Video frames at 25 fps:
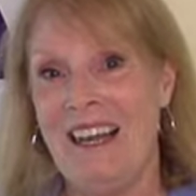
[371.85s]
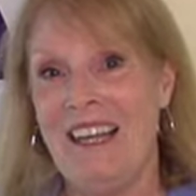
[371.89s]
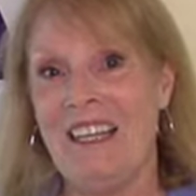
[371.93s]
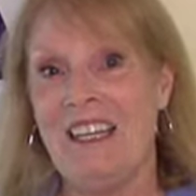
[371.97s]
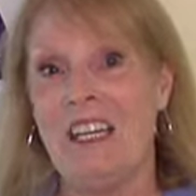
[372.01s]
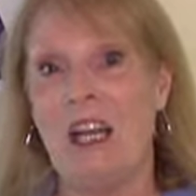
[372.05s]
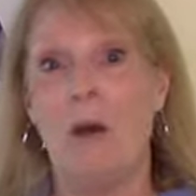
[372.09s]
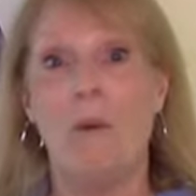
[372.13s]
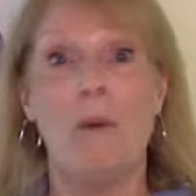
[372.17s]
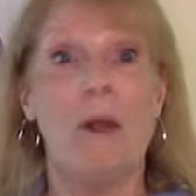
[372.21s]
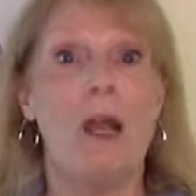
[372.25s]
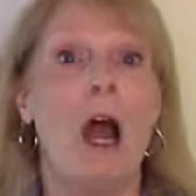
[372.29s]

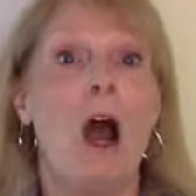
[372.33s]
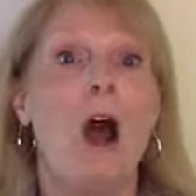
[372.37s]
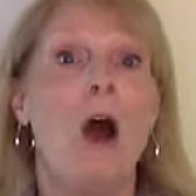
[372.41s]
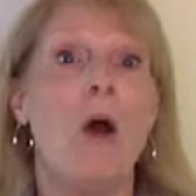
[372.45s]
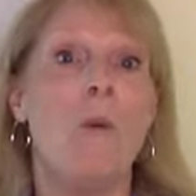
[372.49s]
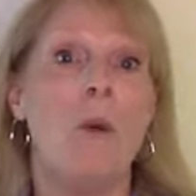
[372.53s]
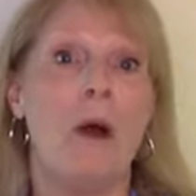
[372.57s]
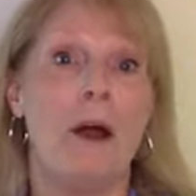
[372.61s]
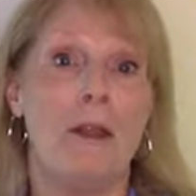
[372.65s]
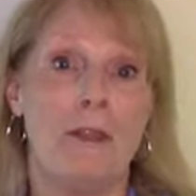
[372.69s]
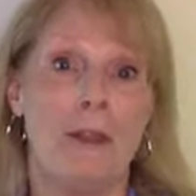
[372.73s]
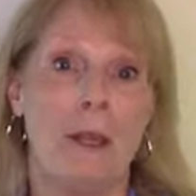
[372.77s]
Now, we all
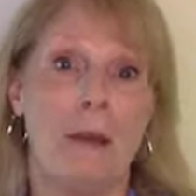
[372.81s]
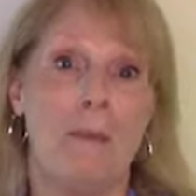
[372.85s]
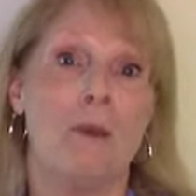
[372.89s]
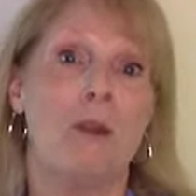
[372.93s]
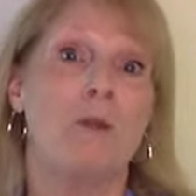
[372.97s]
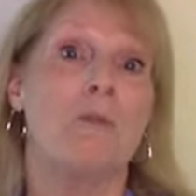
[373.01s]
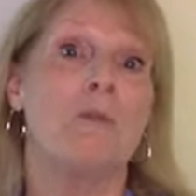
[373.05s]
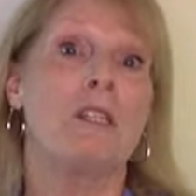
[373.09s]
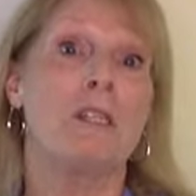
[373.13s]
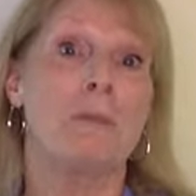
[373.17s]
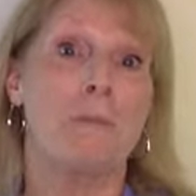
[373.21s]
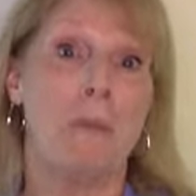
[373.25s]
want them to
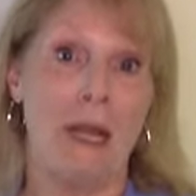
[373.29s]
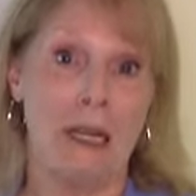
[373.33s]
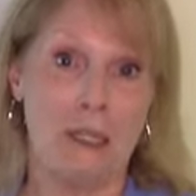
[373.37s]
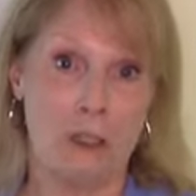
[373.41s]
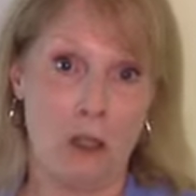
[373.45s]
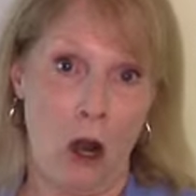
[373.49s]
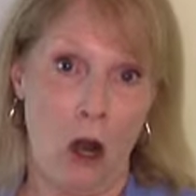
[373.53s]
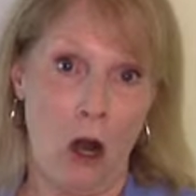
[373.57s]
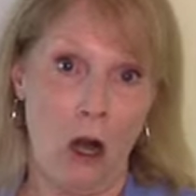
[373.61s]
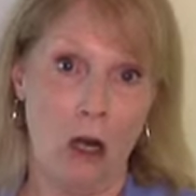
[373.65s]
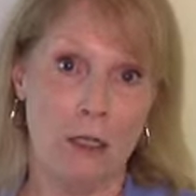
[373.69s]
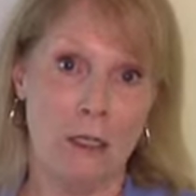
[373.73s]
respect
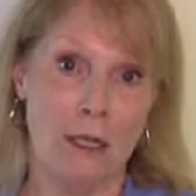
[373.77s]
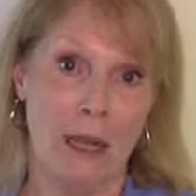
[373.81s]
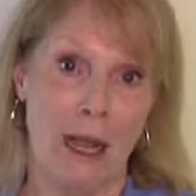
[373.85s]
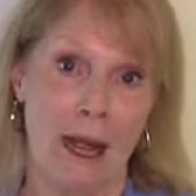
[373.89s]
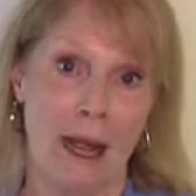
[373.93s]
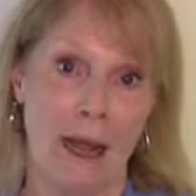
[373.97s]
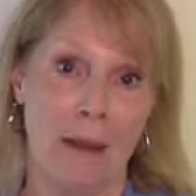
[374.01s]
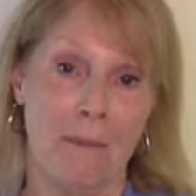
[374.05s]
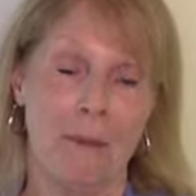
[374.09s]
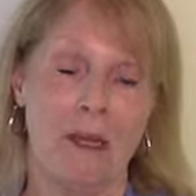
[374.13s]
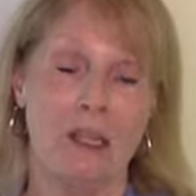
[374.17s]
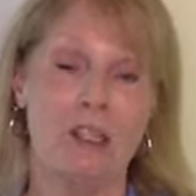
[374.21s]
our
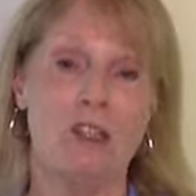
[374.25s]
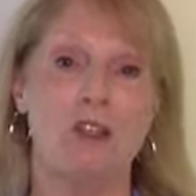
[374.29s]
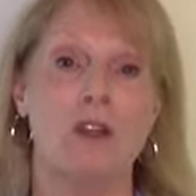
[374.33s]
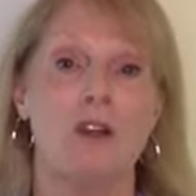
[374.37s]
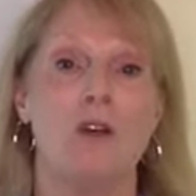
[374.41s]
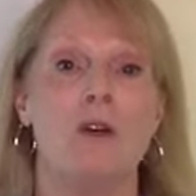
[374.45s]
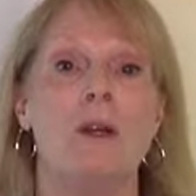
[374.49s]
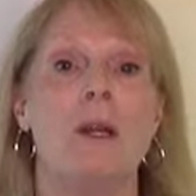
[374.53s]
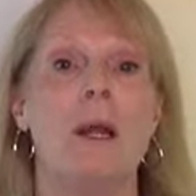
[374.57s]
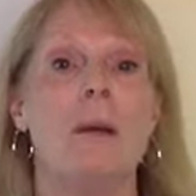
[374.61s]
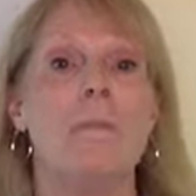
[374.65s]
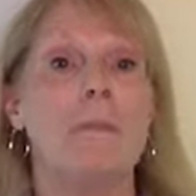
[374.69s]
time by
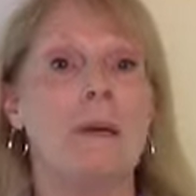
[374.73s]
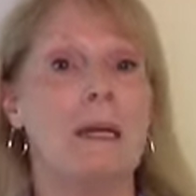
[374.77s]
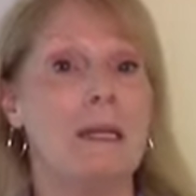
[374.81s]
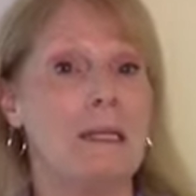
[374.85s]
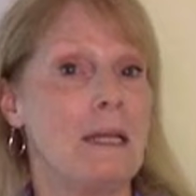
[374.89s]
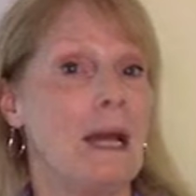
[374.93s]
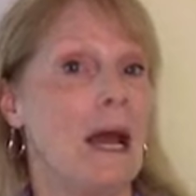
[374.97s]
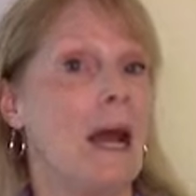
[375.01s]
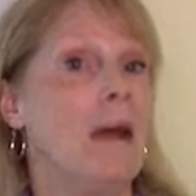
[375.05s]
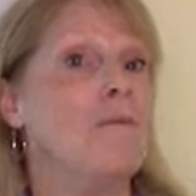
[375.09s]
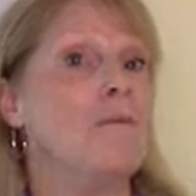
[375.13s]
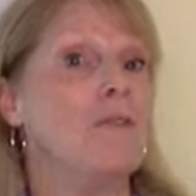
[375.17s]
showing up on
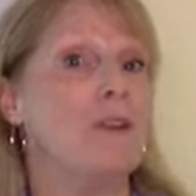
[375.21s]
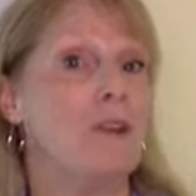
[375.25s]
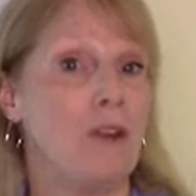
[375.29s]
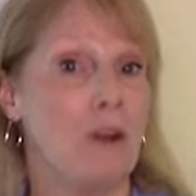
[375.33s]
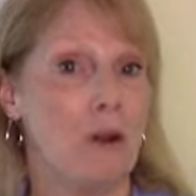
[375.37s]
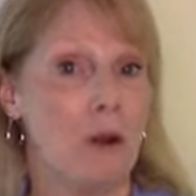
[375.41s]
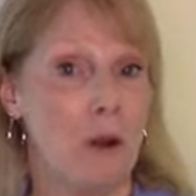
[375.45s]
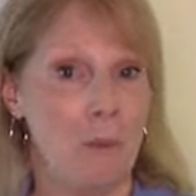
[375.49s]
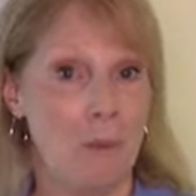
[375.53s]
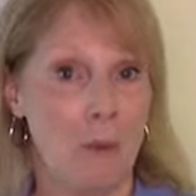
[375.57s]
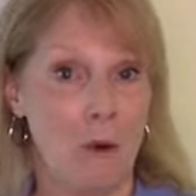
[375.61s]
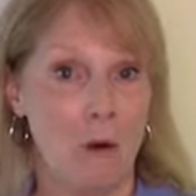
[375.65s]
time for
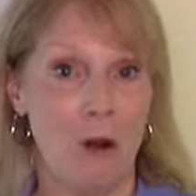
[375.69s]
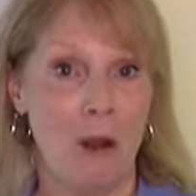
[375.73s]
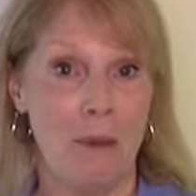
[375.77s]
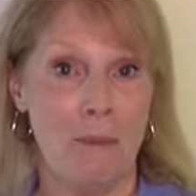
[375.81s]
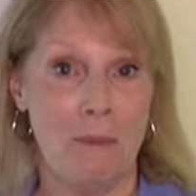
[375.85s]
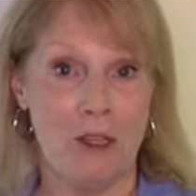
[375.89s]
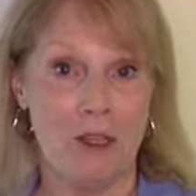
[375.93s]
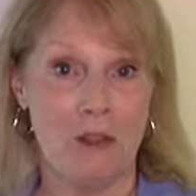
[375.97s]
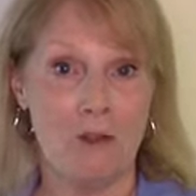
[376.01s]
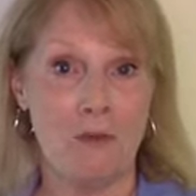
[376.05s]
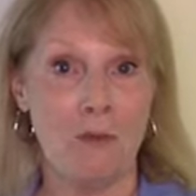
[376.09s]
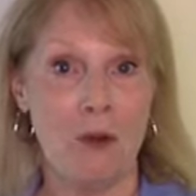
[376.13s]
their
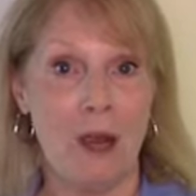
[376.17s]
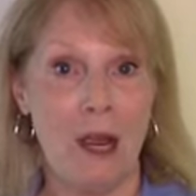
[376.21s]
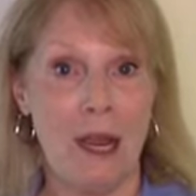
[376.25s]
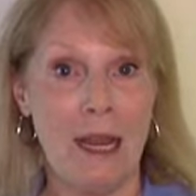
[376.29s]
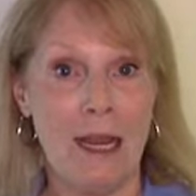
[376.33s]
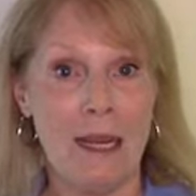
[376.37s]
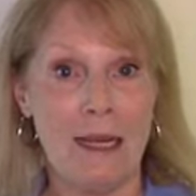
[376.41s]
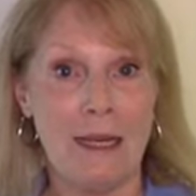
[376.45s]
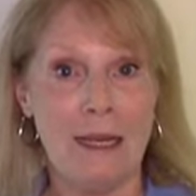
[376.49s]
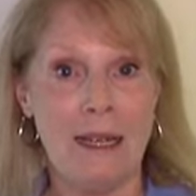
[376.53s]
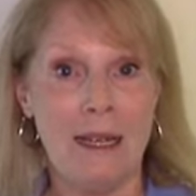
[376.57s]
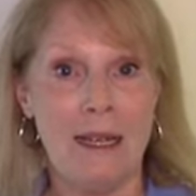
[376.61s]
appointments, right?